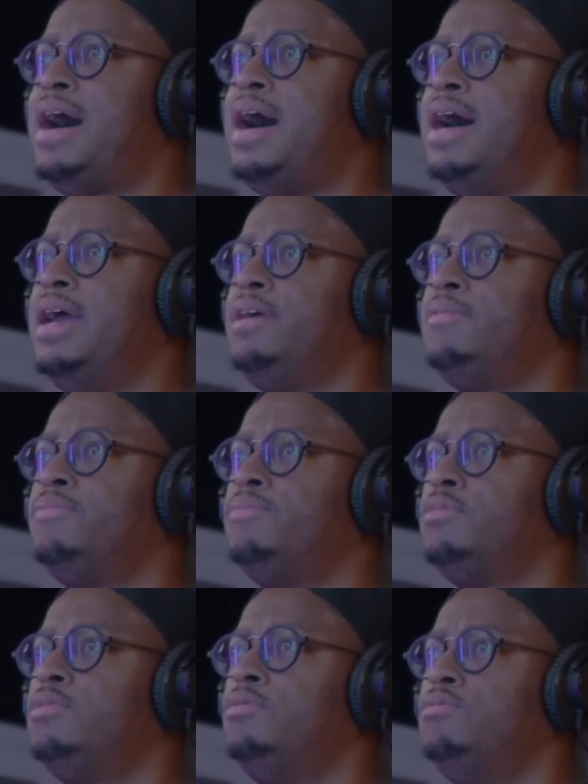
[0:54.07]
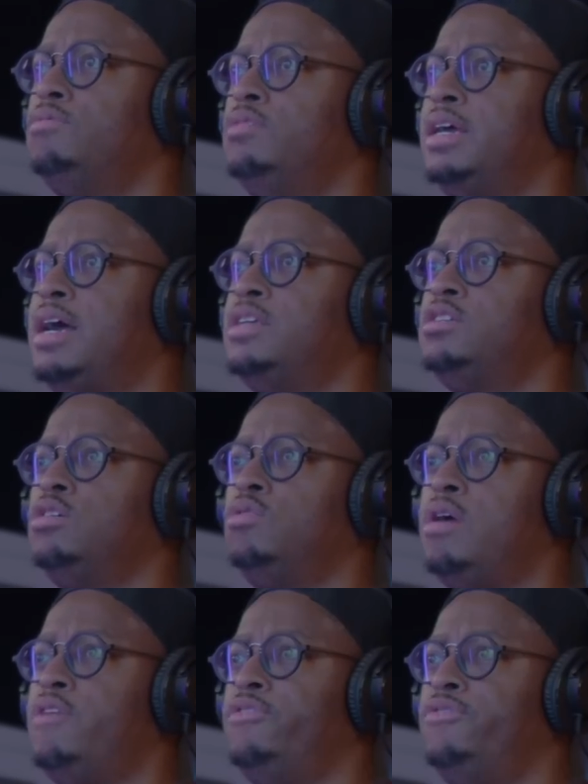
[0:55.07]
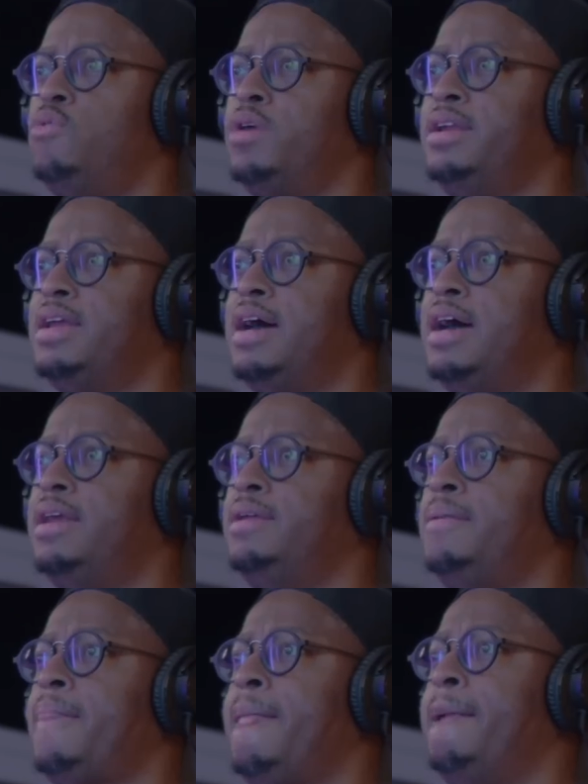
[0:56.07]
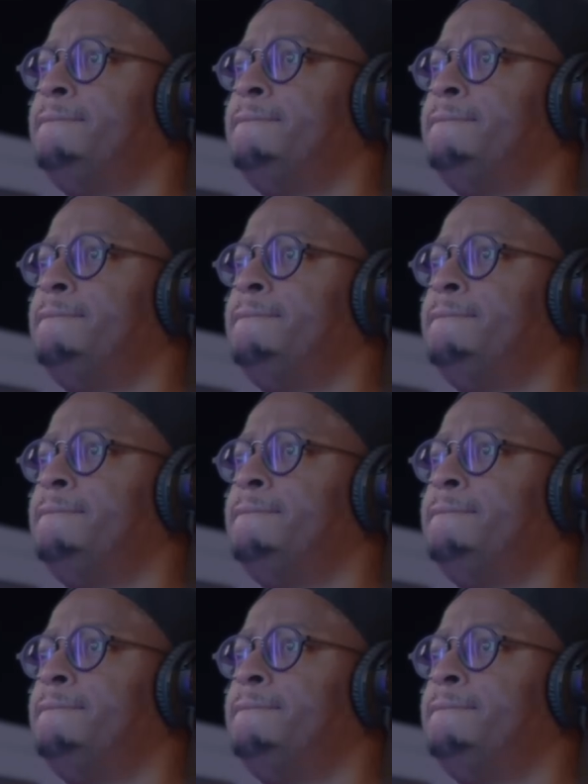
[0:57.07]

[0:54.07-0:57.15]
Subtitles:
buy the concert ground for $49.